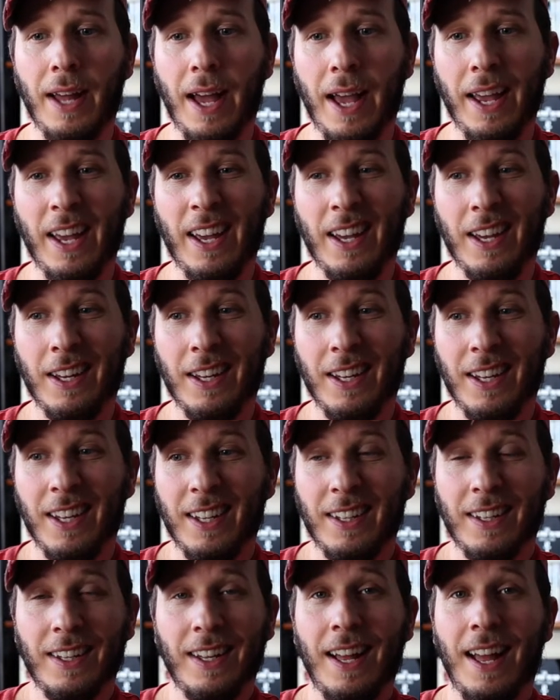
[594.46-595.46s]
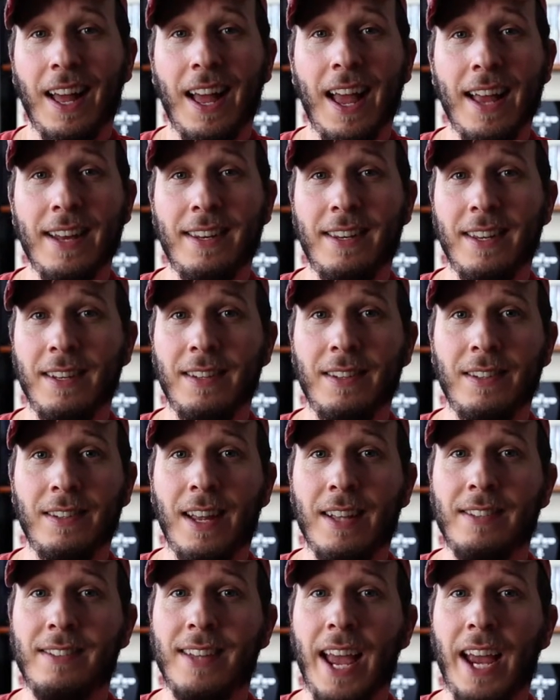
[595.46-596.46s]
and I uh, I didn't
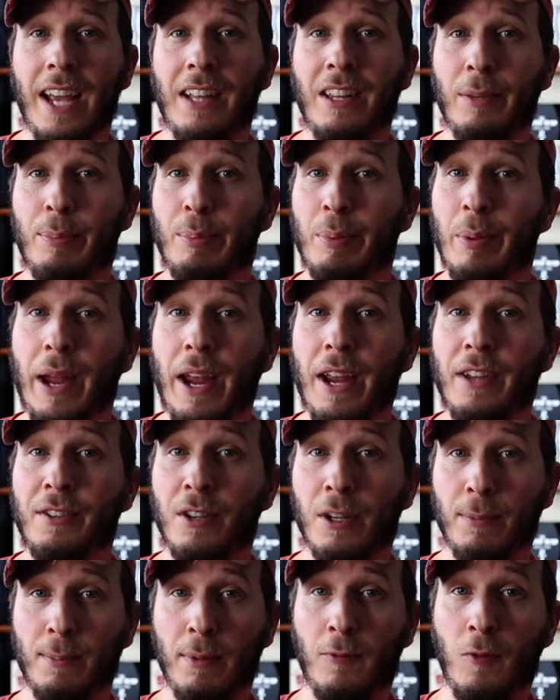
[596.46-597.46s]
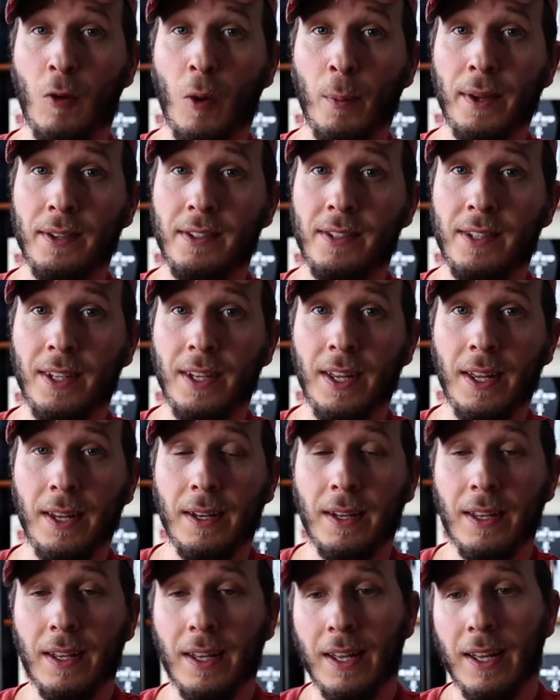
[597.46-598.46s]
exactly praise her performance in it.
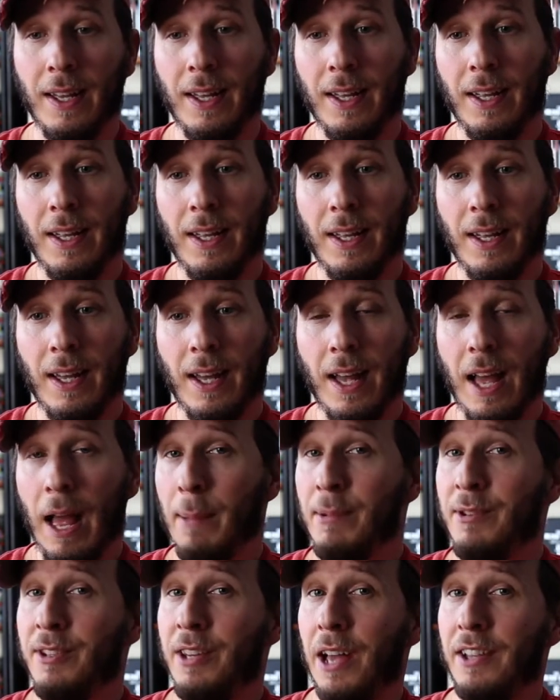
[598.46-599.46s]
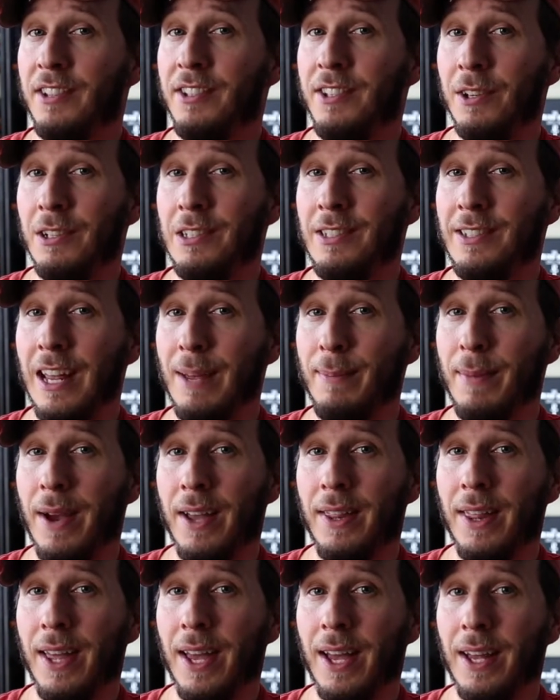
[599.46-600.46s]
I'm st- I still stand
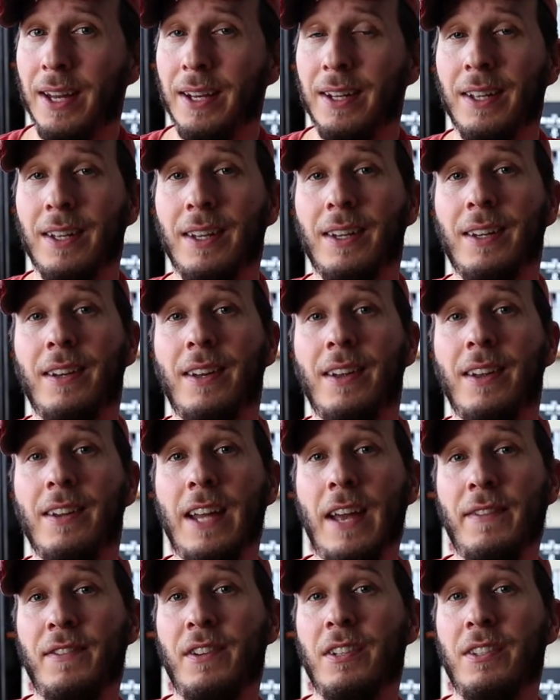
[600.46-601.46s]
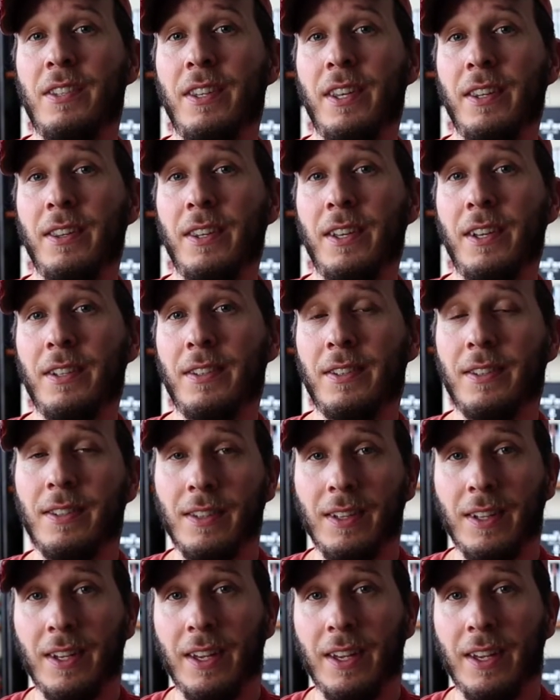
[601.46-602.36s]
by that, and after seeing this,